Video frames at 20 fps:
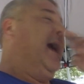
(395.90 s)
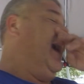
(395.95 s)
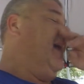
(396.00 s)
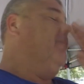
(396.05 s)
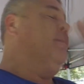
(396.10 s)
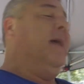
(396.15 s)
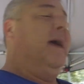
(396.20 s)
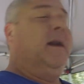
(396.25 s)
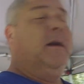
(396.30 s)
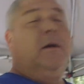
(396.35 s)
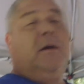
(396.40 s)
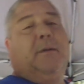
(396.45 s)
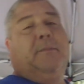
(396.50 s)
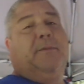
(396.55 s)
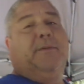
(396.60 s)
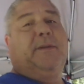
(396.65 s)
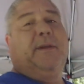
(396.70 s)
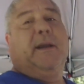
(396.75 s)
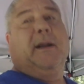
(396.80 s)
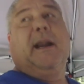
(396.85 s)
I'm not
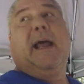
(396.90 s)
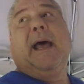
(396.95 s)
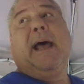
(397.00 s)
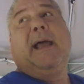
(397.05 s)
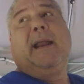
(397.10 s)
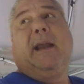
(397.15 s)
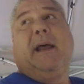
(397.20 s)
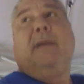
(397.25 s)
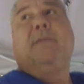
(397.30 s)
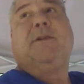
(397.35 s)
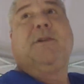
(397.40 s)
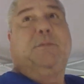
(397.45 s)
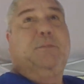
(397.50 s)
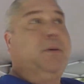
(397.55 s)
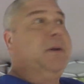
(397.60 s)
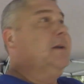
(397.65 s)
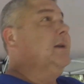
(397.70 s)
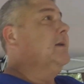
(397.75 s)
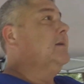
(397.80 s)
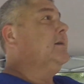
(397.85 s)
100%. I just
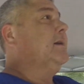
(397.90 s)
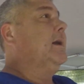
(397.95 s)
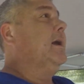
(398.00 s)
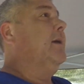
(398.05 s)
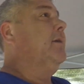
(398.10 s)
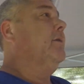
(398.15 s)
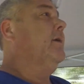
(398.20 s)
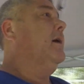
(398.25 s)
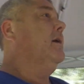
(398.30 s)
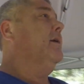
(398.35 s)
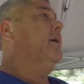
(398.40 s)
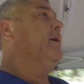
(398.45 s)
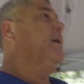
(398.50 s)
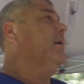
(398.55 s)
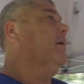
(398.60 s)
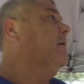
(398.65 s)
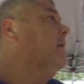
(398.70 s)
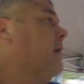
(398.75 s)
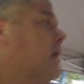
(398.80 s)
put this together out here, and